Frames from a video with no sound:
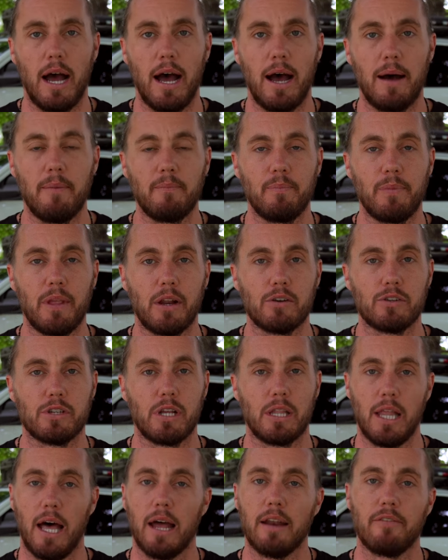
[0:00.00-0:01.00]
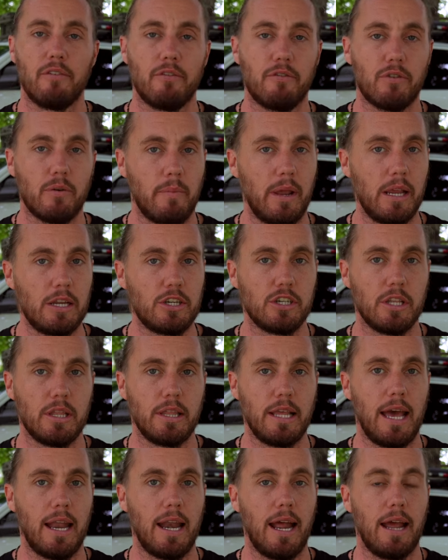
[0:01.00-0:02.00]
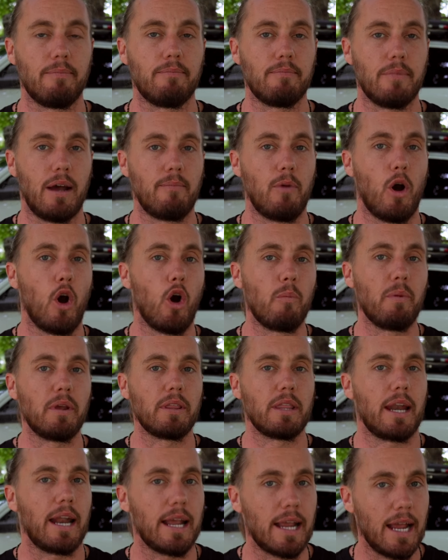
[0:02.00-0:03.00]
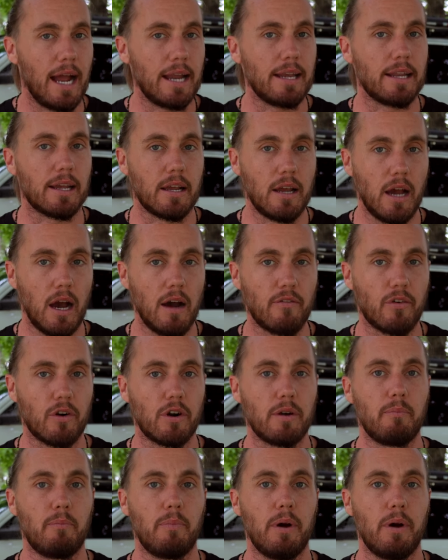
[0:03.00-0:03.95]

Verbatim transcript: Um, there's a lot of information that I'm, I'm hoping that I kind of covered,